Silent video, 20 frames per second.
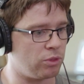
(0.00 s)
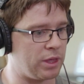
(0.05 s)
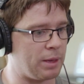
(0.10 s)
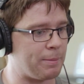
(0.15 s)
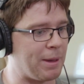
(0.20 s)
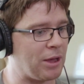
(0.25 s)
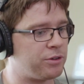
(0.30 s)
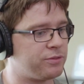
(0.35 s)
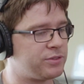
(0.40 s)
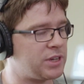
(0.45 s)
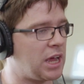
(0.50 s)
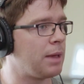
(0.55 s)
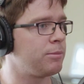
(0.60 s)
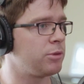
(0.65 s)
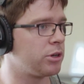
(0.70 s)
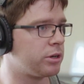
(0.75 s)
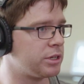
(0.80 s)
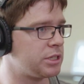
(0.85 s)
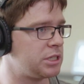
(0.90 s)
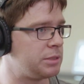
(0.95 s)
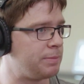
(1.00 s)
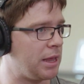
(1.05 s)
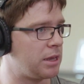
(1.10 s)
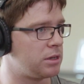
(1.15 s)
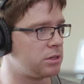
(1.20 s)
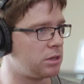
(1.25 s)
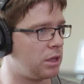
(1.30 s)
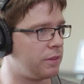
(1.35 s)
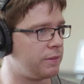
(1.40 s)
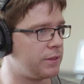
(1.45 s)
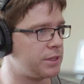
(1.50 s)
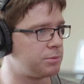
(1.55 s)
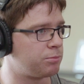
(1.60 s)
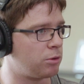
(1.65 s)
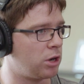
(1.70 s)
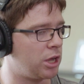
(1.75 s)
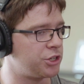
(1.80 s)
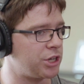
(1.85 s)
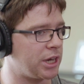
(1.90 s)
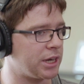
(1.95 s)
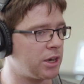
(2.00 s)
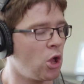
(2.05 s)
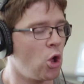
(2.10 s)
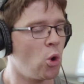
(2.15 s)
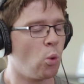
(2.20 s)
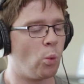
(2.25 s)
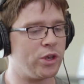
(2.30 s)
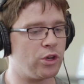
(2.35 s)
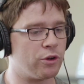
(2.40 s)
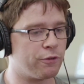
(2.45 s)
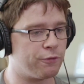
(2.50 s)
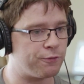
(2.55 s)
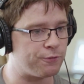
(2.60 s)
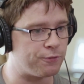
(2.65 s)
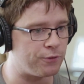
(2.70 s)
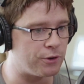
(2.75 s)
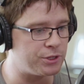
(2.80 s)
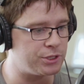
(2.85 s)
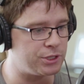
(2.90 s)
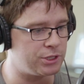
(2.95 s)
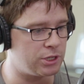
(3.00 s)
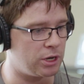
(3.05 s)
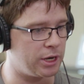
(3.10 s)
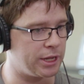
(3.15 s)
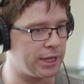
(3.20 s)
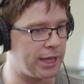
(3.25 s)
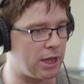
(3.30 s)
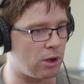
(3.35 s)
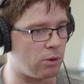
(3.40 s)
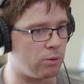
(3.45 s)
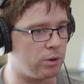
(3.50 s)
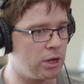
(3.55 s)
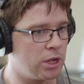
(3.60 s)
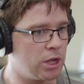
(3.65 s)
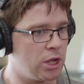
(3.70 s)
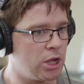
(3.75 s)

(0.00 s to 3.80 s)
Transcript: the amount of time you're going to spend on this project? When you're first starting out,